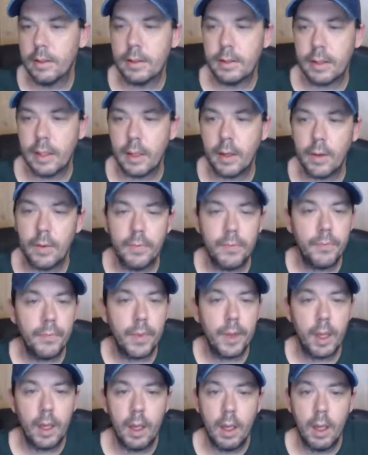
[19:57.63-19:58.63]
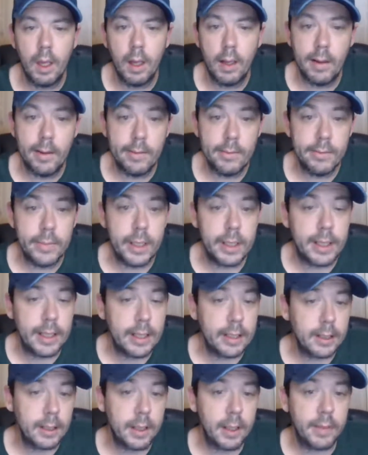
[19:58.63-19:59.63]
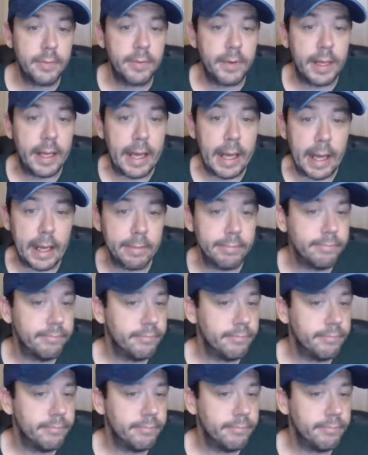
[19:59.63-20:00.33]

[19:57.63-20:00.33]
So, but that's enough of that.